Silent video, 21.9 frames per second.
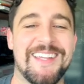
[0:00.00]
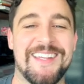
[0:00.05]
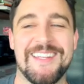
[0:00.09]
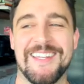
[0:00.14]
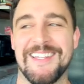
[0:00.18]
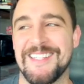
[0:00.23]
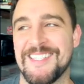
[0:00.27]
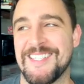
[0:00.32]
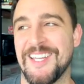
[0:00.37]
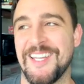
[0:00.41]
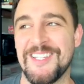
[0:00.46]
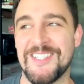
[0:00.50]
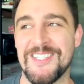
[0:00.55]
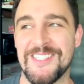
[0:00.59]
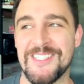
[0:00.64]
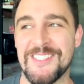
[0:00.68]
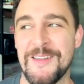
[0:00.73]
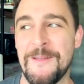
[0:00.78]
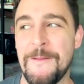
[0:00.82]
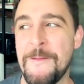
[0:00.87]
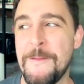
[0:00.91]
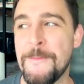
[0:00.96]
because I
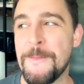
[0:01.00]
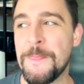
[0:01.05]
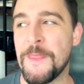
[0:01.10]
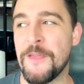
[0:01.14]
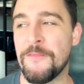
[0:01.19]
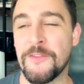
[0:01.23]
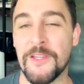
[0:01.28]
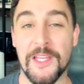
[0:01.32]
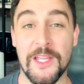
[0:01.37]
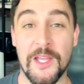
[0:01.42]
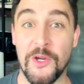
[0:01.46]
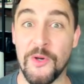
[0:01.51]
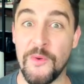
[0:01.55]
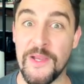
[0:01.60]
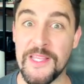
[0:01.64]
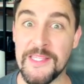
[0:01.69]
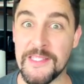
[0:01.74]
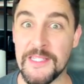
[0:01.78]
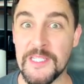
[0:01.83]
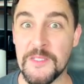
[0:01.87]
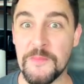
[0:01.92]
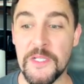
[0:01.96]
feel like I
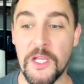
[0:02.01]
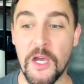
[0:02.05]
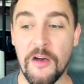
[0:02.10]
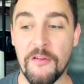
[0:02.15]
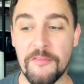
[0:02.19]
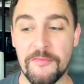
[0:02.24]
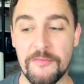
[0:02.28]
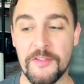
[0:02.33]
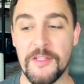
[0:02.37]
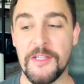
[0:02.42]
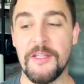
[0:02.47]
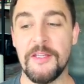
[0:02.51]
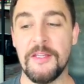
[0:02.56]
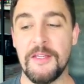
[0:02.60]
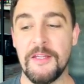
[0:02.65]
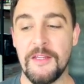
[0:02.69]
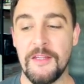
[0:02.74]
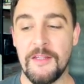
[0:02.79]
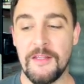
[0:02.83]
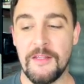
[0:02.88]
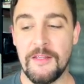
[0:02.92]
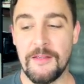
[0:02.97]
always need to be off.
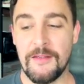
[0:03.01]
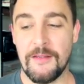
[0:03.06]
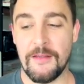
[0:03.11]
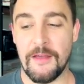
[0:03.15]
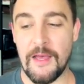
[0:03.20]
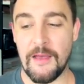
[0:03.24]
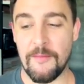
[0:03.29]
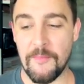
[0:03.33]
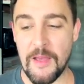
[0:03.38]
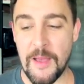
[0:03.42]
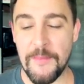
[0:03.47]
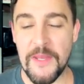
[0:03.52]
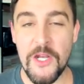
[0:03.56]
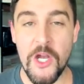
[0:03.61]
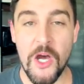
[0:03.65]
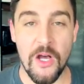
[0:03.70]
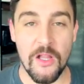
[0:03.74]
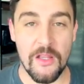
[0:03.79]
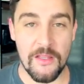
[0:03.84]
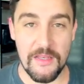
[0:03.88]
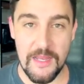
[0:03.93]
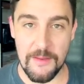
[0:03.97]
I'm in a
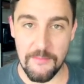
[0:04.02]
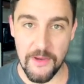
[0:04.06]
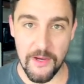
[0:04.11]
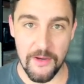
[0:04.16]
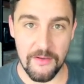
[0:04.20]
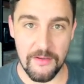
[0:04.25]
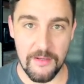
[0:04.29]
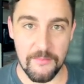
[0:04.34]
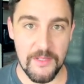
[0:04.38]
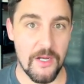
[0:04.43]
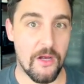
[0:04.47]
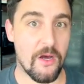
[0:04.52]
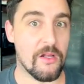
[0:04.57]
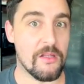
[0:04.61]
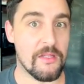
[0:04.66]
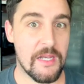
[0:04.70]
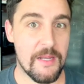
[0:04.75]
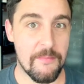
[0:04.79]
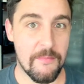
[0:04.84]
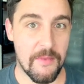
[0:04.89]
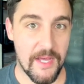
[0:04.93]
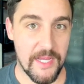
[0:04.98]
holiday mode. I'm in a
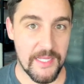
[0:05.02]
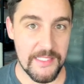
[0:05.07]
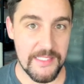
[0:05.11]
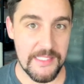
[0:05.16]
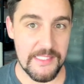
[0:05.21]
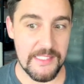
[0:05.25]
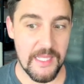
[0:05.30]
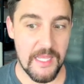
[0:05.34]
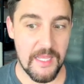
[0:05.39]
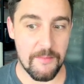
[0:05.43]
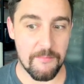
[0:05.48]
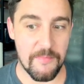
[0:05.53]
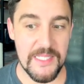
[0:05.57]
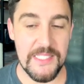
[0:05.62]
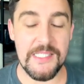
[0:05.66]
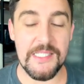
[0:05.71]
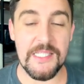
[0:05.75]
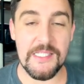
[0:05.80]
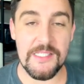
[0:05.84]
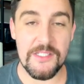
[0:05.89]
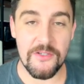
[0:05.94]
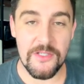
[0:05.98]
holiday mindset. My
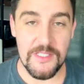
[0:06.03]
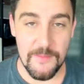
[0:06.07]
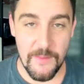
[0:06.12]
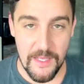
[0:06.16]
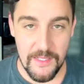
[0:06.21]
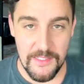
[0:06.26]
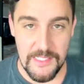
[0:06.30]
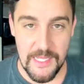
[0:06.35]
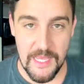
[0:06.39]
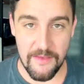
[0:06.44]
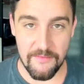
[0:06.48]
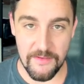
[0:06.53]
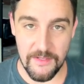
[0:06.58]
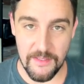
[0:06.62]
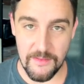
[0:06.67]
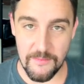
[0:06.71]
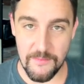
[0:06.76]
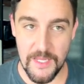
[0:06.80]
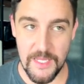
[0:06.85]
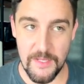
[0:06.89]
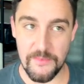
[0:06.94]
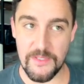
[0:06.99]
sister is about to have another
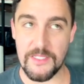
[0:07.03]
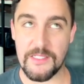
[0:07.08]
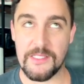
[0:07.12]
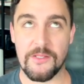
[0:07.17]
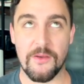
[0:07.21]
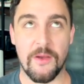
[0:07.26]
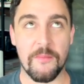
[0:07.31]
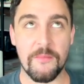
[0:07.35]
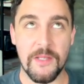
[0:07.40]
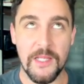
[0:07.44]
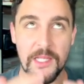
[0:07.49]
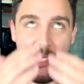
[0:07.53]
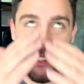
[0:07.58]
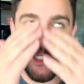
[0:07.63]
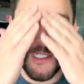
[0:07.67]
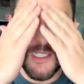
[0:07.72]
baby, so I'm like